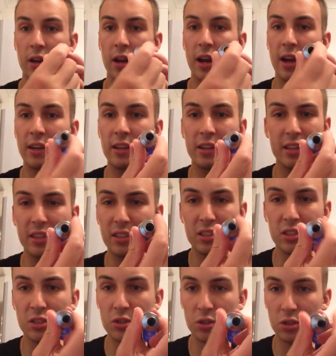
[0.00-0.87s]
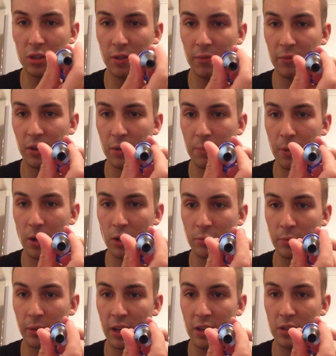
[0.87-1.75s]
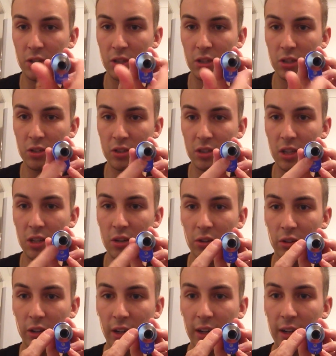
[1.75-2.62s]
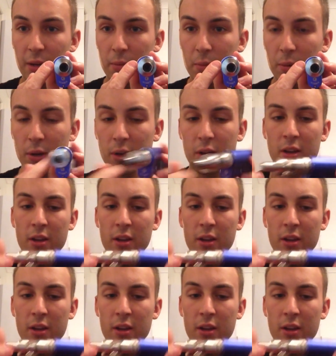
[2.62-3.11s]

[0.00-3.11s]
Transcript: and this is just something that bugs me. You see, you've got the lip.